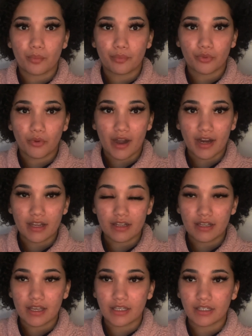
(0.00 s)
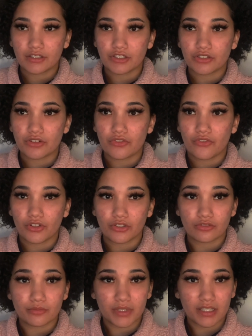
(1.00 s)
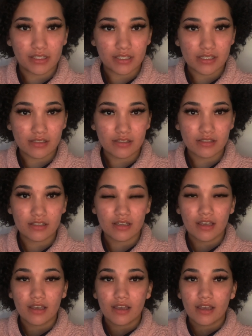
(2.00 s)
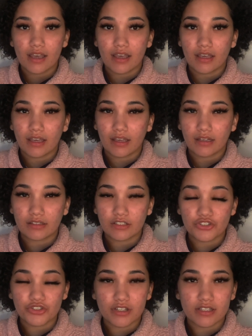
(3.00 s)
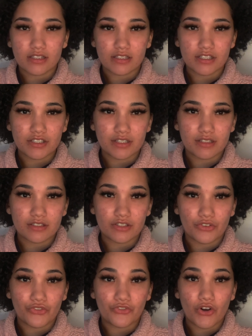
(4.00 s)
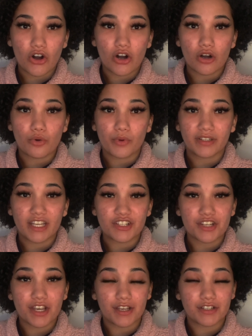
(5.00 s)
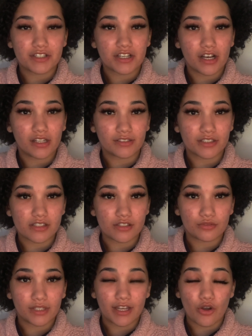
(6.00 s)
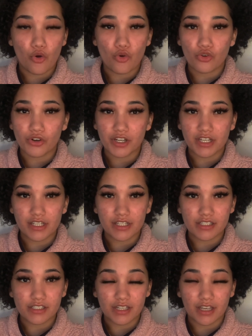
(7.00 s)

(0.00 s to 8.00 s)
bright and, you know, voluminous. And the transition to fall when they change color to like orange,